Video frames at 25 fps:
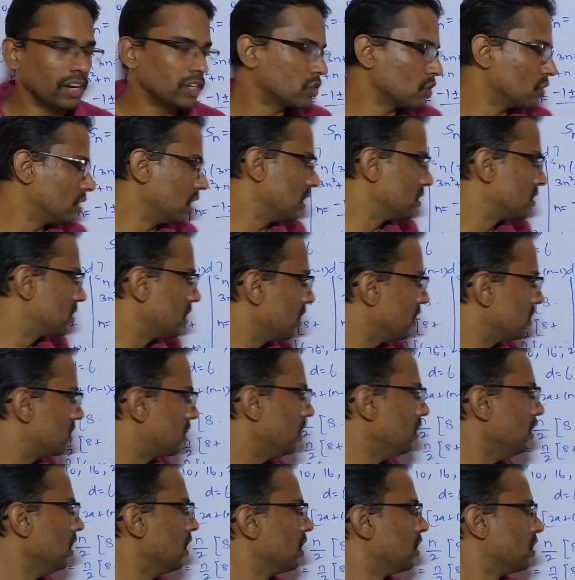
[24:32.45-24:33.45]
So that's the
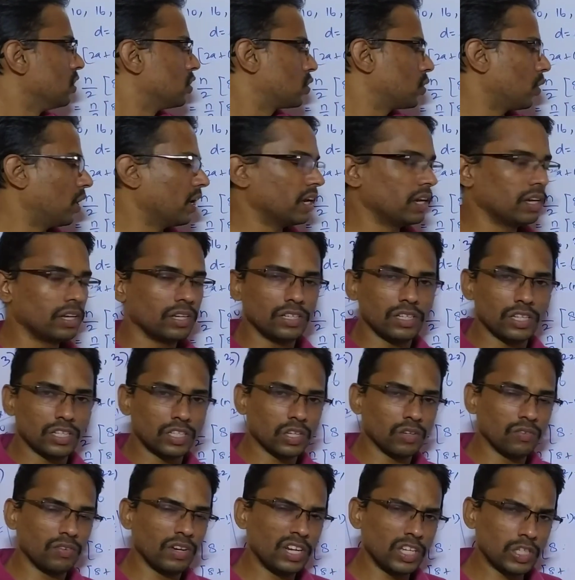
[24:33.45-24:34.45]
reason. So it's a
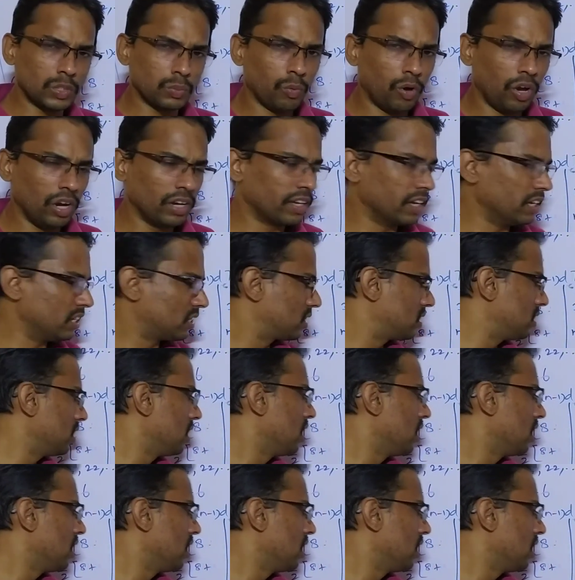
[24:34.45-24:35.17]
very small guess.